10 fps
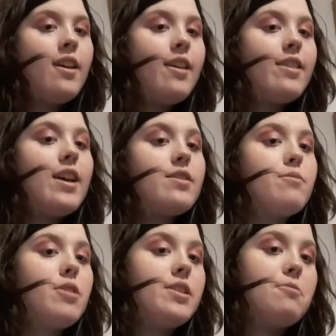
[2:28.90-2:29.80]
that's
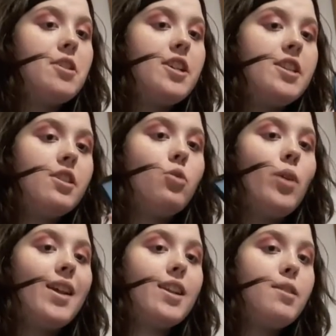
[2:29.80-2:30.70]
reminding me I need to
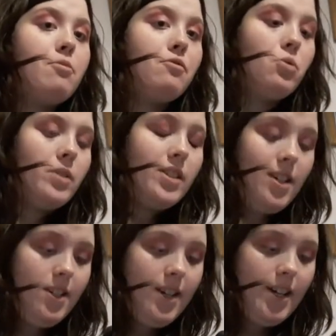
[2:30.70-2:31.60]
quickly, before we
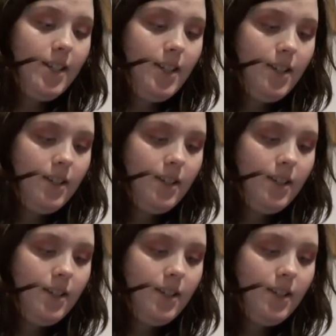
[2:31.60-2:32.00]
start, add it.